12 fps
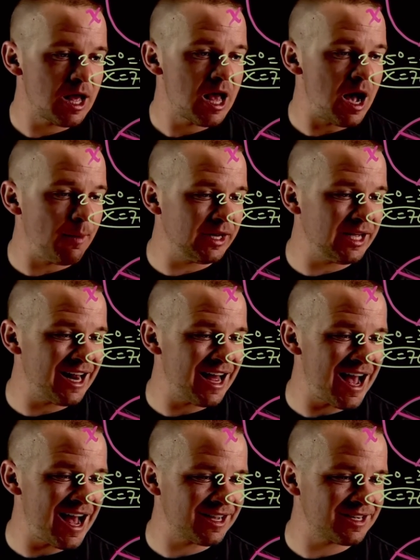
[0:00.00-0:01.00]
I'm going to get
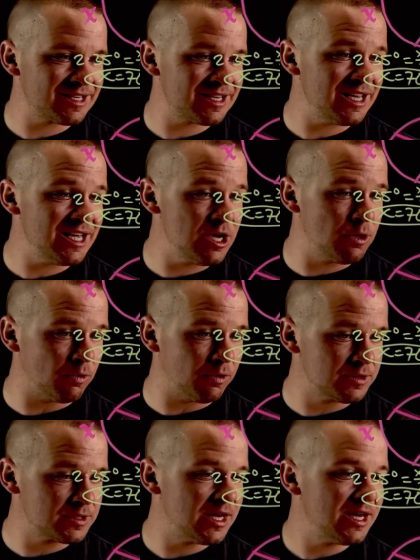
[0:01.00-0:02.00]
x
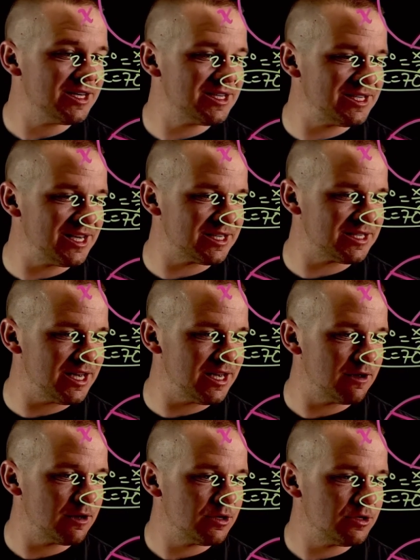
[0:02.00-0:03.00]
equals
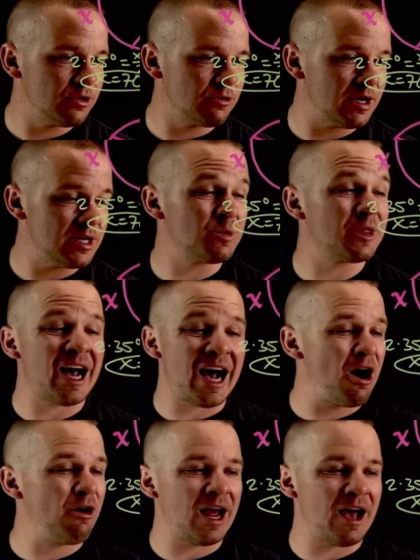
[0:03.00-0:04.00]
60 degrees
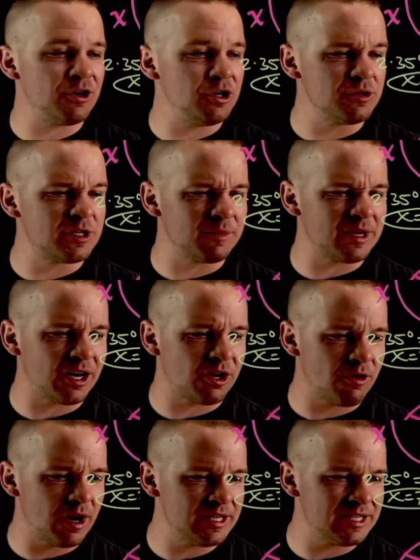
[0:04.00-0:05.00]
without having to do some kind of
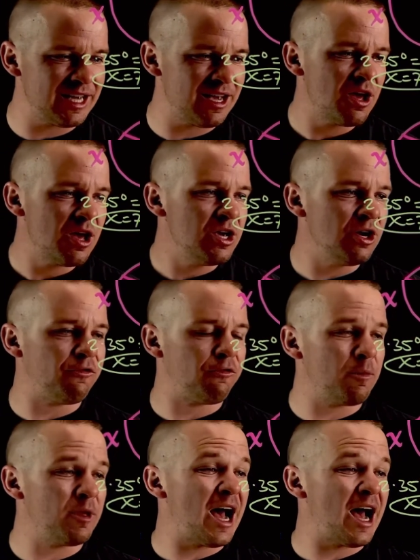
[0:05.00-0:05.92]
crazy, you know, formula.